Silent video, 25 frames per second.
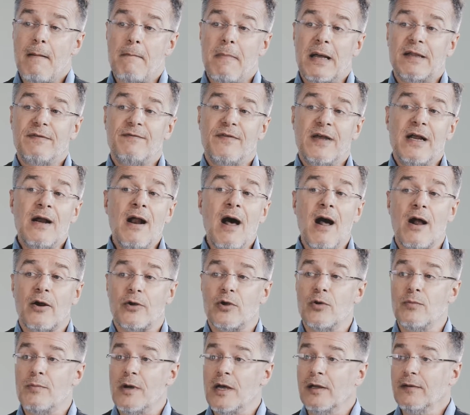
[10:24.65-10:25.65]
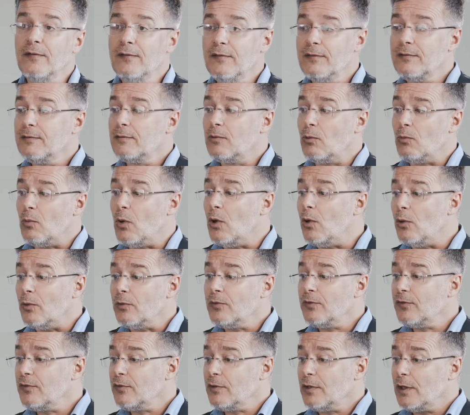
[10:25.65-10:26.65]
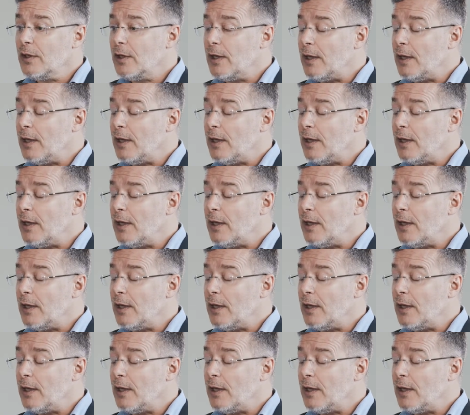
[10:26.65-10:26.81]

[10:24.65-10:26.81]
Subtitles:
But their argument was,